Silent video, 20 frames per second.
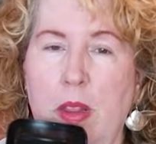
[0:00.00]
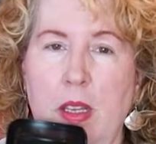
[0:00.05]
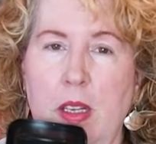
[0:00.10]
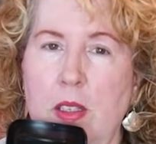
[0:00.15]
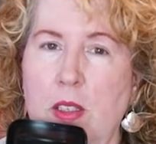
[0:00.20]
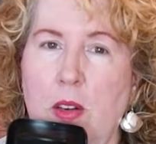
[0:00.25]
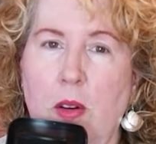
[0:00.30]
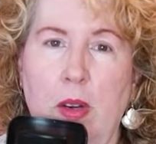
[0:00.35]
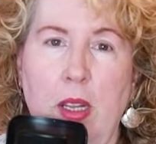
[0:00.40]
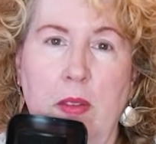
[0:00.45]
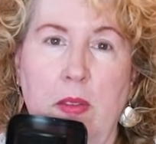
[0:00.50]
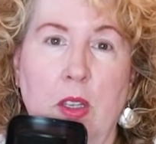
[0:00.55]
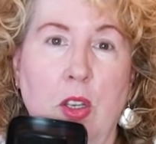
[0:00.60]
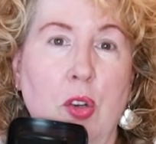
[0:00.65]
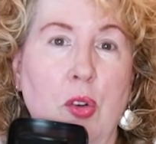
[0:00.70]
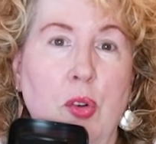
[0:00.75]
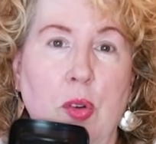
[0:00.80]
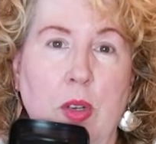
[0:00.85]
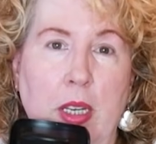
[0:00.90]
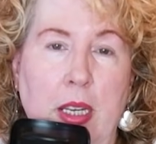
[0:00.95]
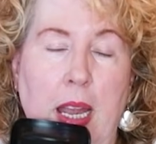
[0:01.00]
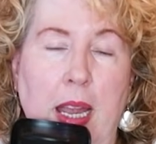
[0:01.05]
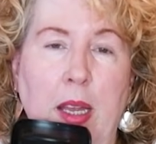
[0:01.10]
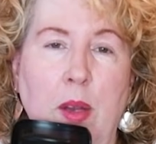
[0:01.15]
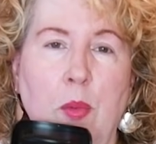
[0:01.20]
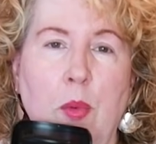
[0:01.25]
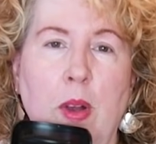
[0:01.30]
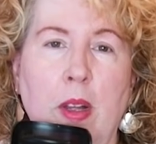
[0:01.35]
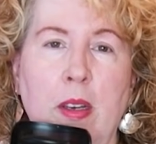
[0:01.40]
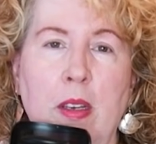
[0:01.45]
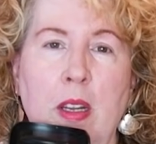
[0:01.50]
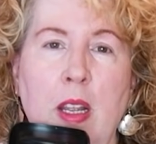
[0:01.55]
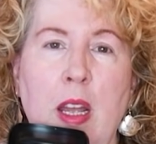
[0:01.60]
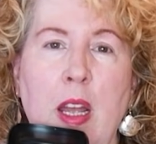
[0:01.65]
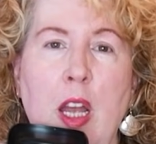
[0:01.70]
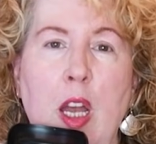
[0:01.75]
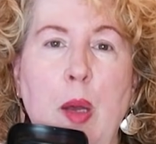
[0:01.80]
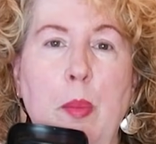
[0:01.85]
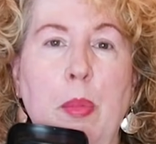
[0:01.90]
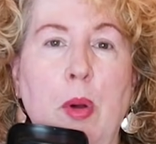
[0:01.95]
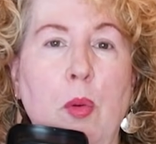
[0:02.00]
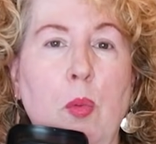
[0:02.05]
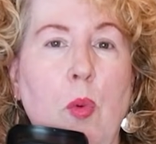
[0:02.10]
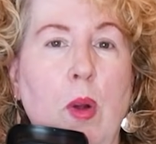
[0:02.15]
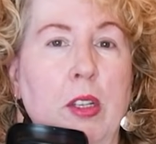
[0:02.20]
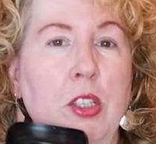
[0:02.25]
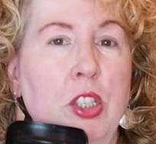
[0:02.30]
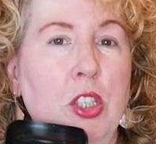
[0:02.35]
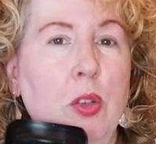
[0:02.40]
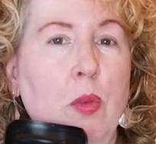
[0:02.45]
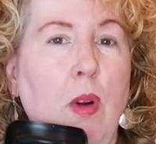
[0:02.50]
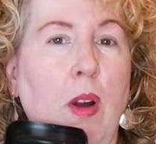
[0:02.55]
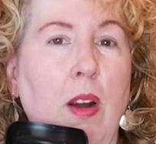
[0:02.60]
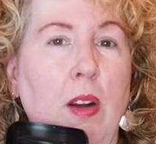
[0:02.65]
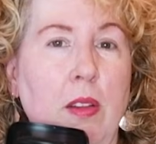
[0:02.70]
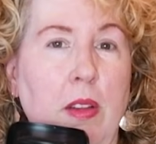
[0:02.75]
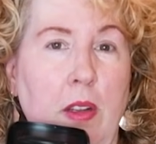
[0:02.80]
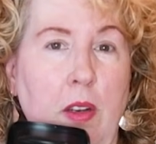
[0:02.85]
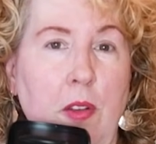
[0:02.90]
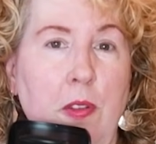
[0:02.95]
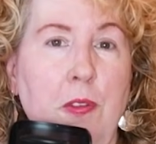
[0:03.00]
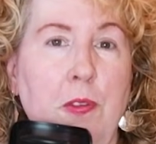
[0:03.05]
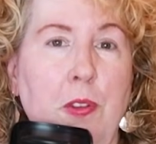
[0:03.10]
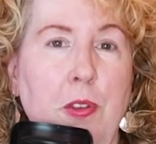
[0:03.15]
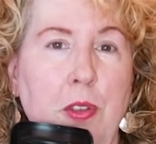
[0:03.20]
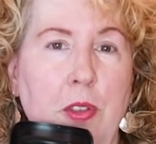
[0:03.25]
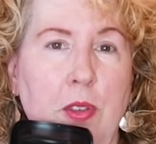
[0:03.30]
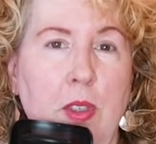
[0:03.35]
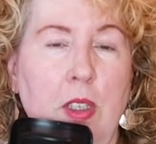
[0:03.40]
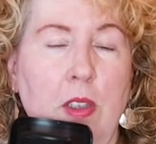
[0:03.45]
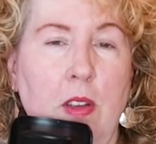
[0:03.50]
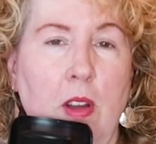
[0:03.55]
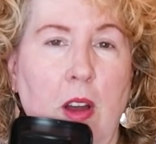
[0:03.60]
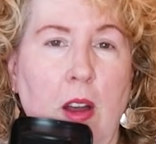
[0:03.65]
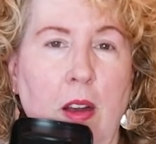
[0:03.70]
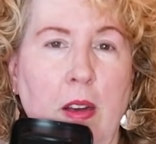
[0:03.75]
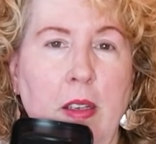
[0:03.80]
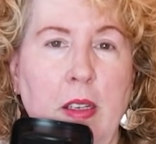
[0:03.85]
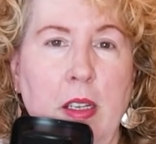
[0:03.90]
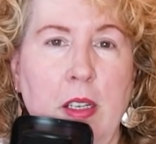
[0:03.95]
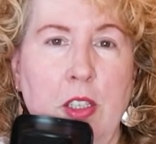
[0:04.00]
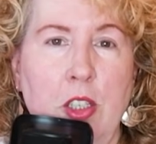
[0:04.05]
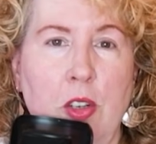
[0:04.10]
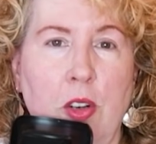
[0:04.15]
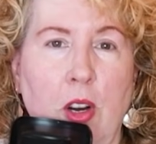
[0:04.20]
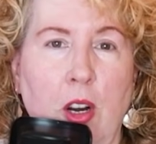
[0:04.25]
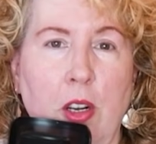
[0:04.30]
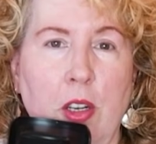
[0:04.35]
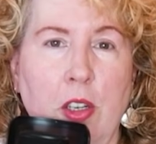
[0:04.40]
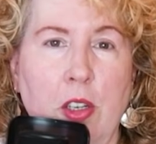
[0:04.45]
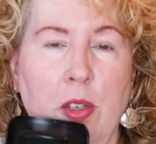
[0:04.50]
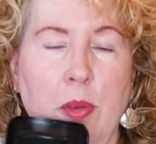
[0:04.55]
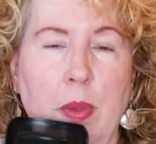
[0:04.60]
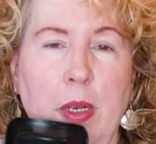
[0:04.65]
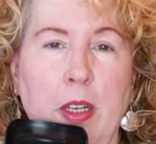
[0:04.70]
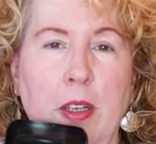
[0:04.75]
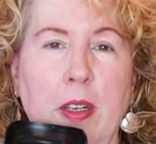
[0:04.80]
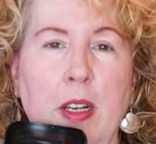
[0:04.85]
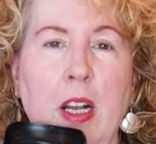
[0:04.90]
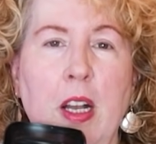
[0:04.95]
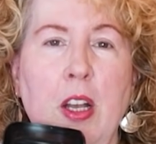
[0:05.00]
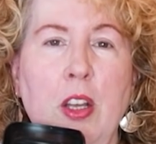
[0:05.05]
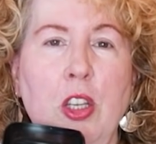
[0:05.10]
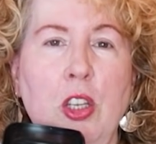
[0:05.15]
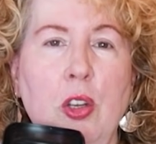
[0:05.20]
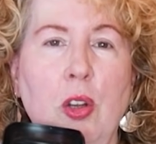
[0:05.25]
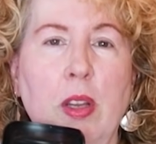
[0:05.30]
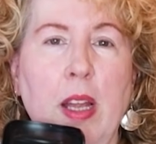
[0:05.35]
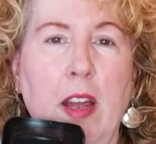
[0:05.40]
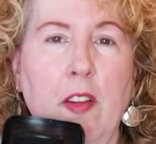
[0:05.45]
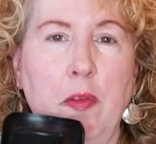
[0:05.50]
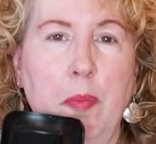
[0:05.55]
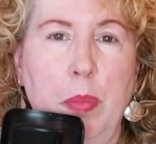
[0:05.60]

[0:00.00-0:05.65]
it. Don't even create one. But once you are a little further along in your art career, you'll have